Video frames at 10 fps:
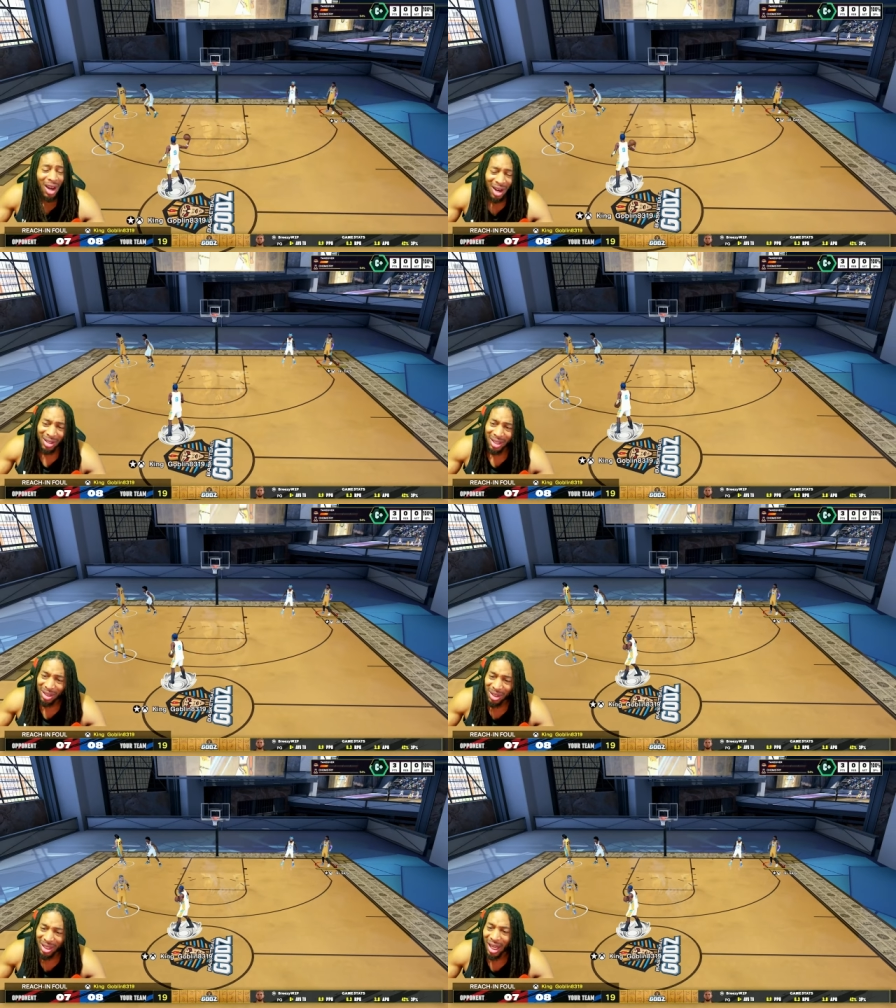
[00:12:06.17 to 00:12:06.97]
y'all
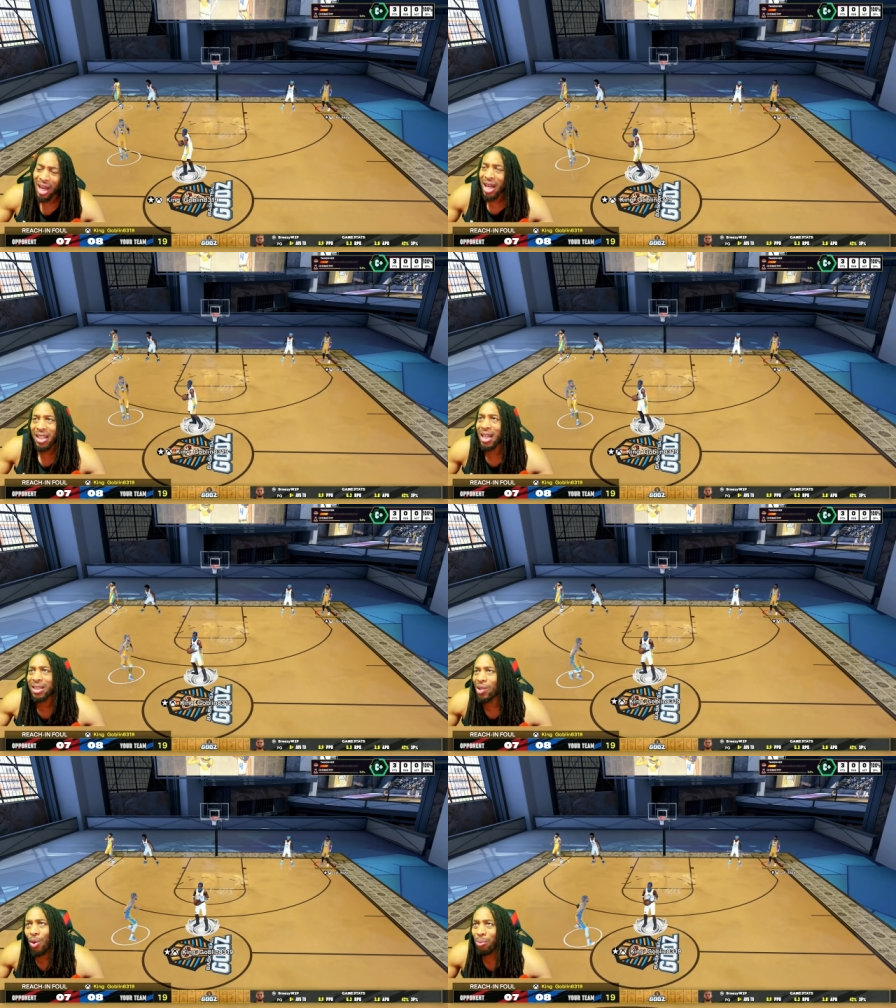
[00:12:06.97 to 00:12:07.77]
understood that there's
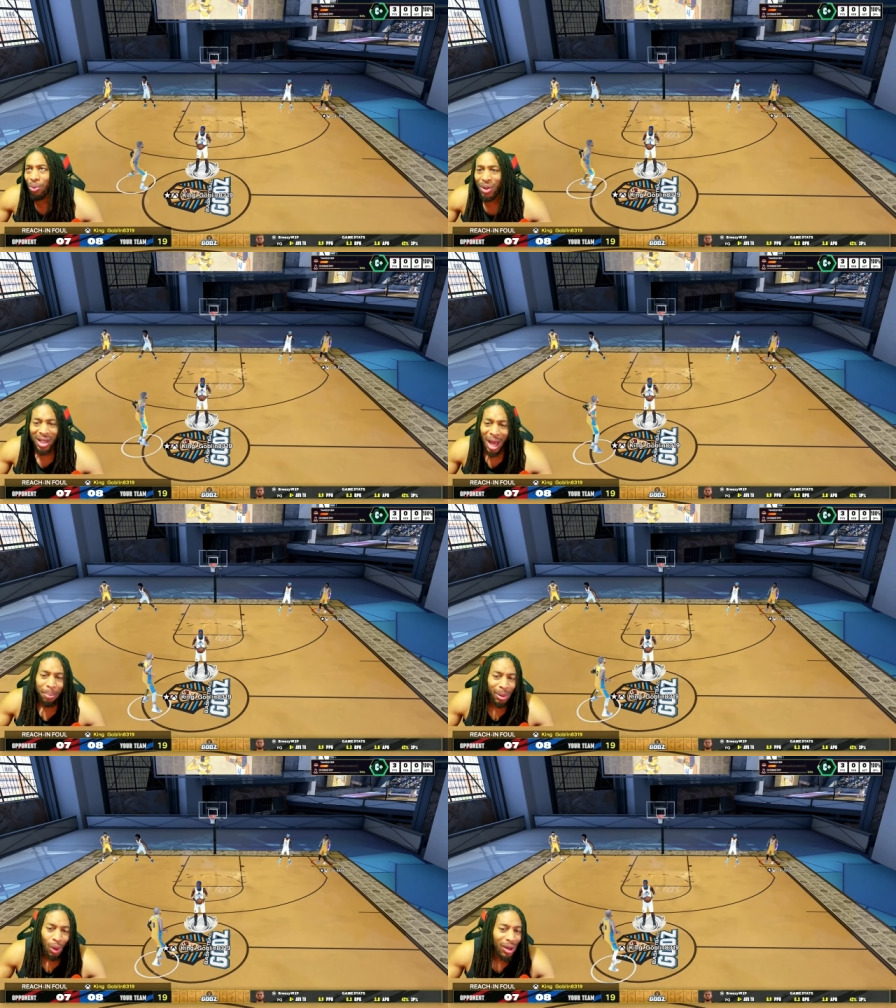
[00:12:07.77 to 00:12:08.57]
no we're
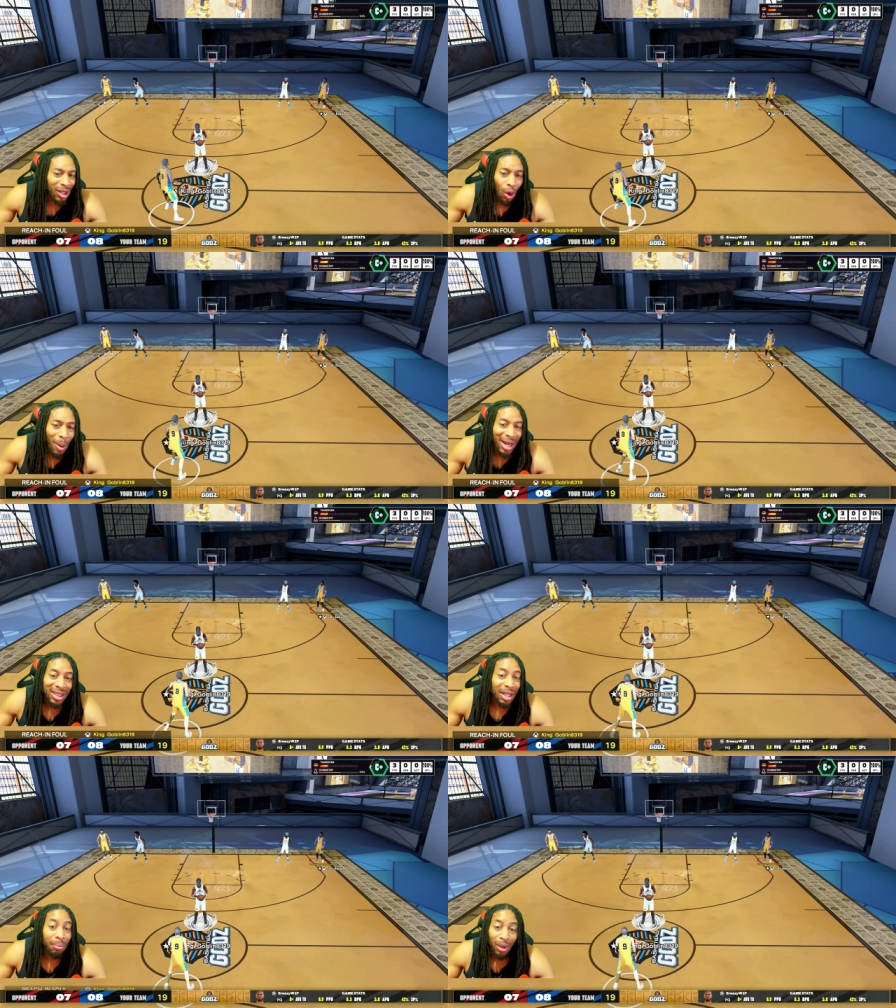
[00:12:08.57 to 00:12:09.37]
not blowing nobody's
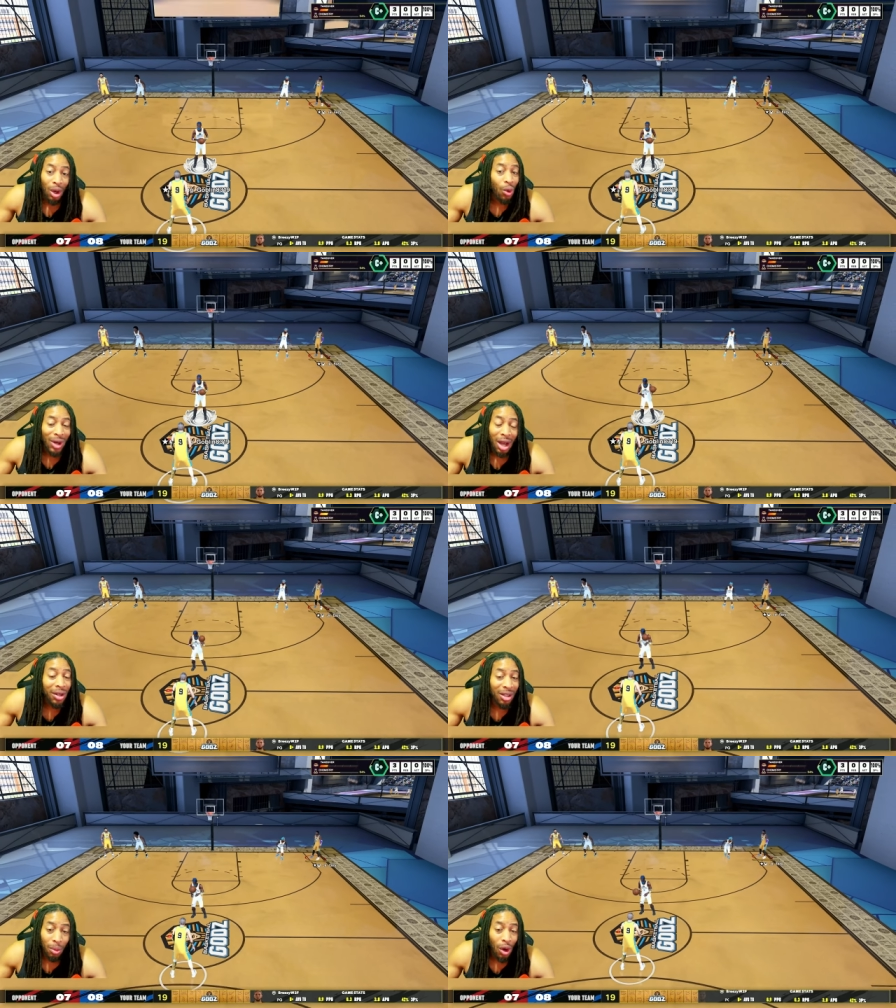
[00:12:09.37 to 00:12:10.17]
getting blown out
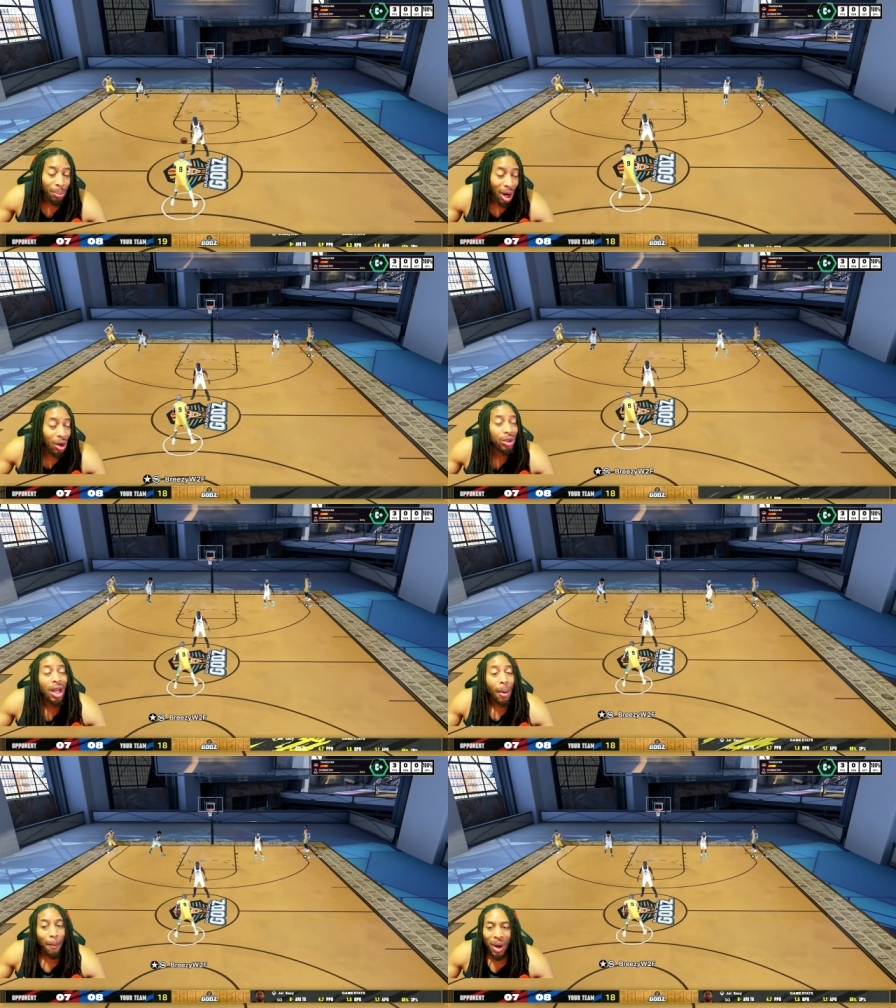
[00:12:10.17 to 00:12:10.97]
anymore. Pause.
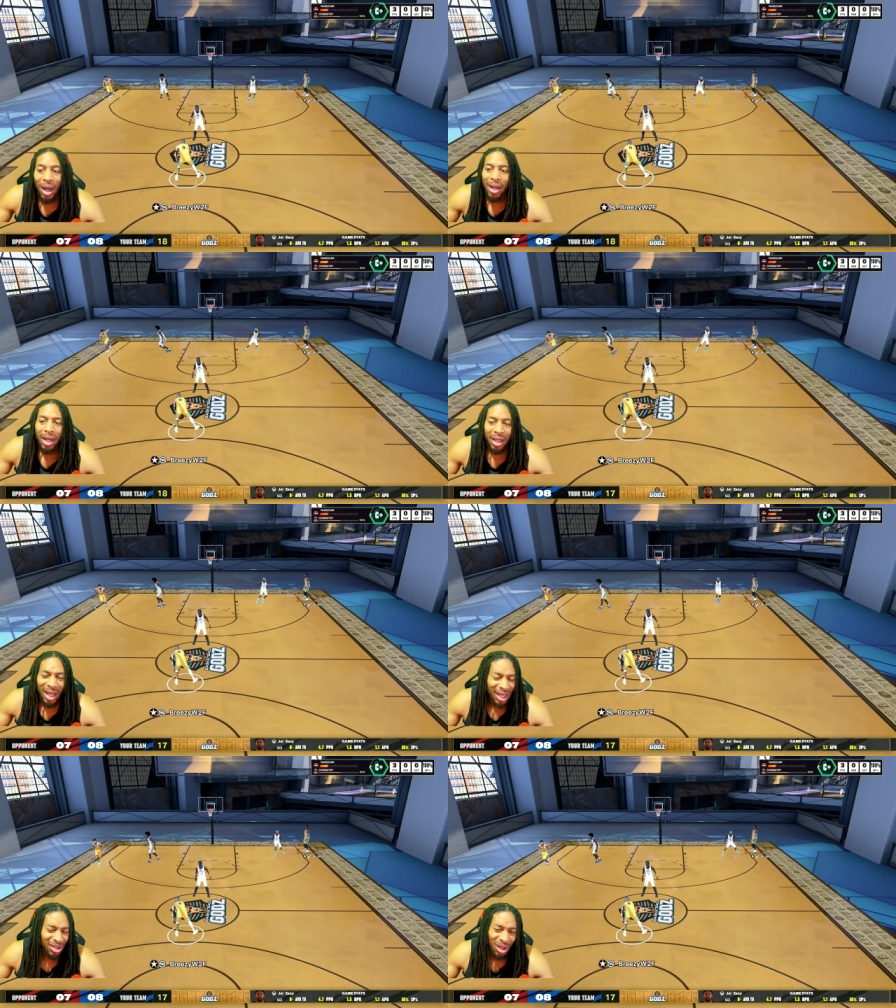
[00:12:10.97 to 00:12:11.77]
But
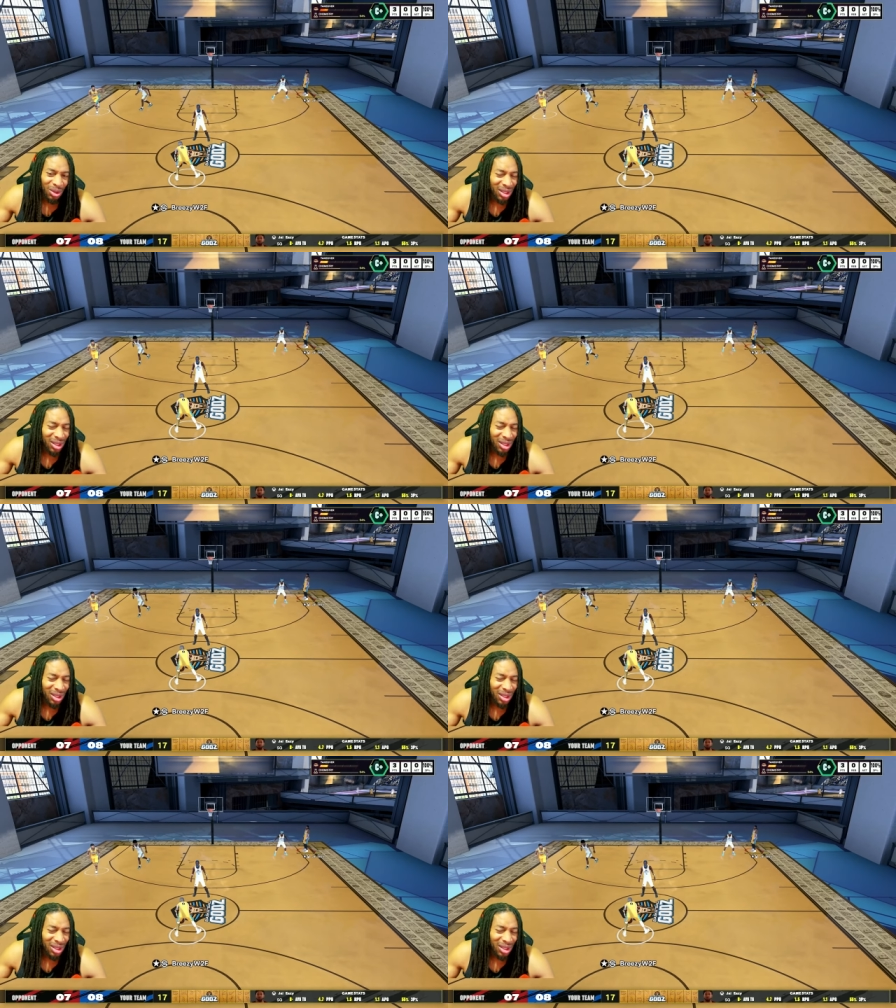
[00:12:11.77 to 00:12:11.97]
like you know,